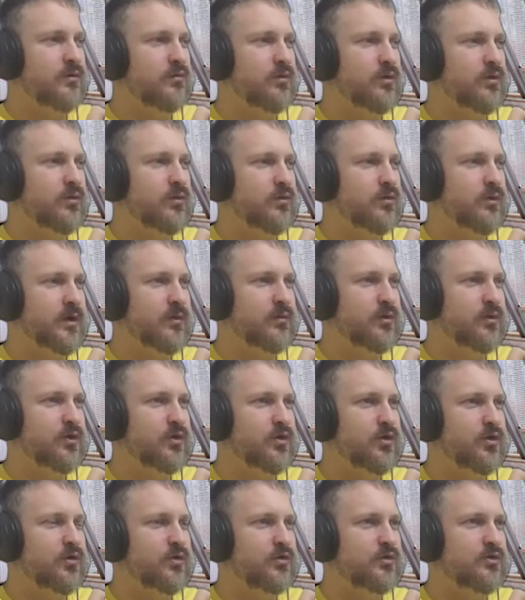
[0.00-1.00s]
where we would
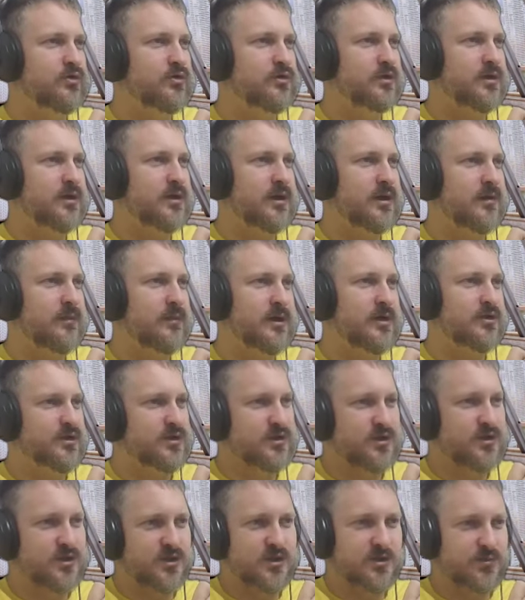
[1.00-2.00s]
use because
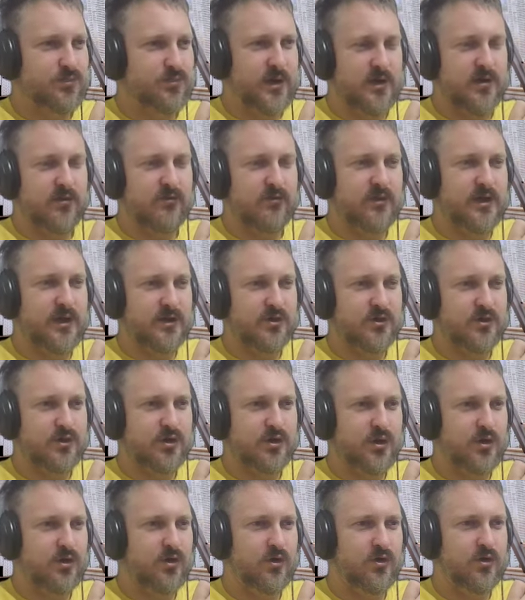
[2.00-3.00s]
it's just been around
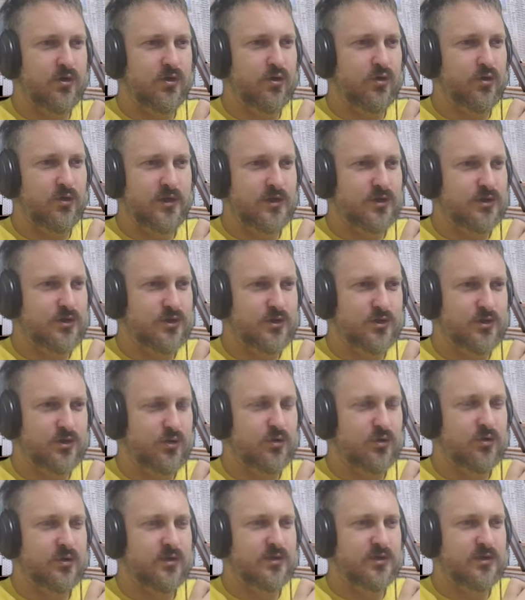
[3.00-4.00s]
so long. All the
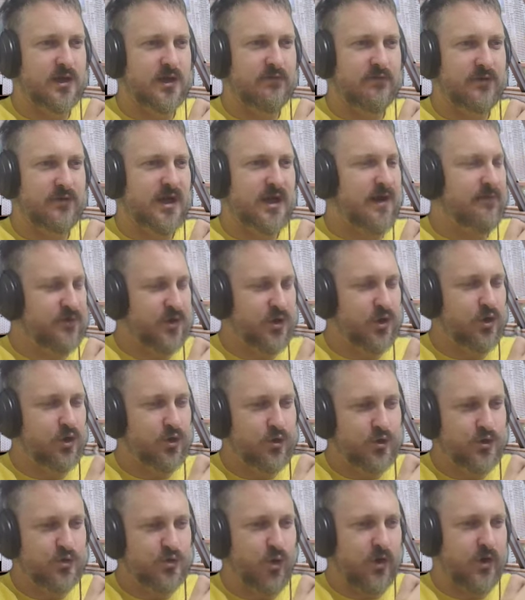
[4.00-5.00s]
installers love it. You have to
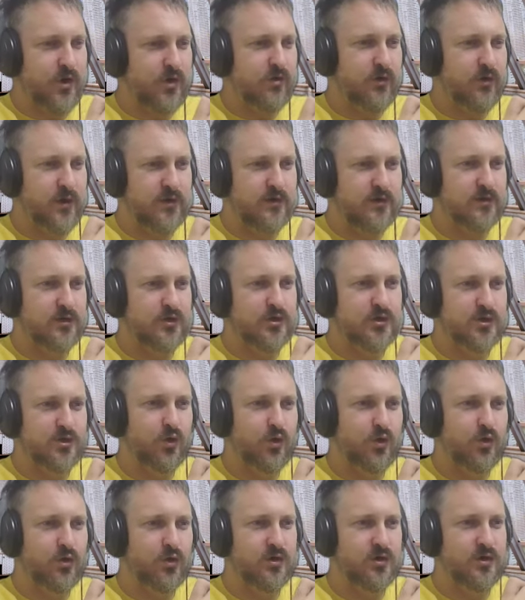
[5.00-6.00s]
use what your
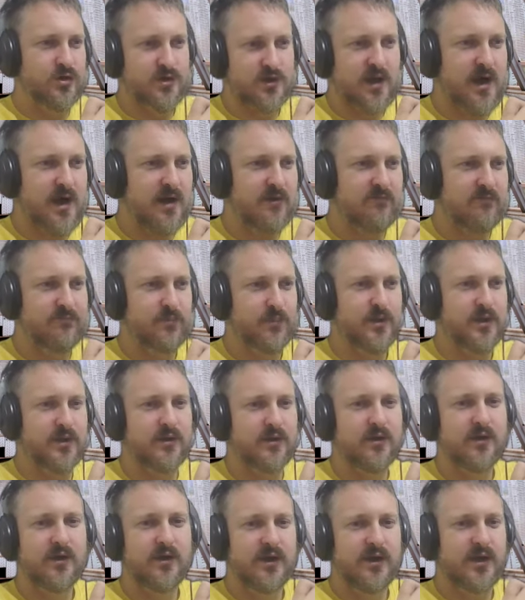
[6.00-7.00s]
installers love, man.
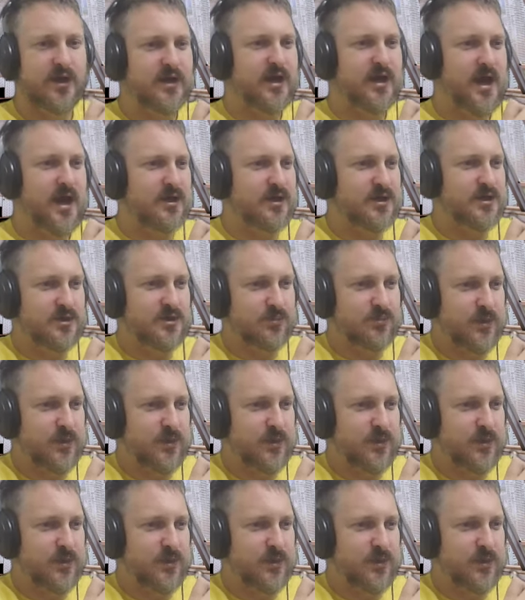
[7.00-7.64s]
You can't just be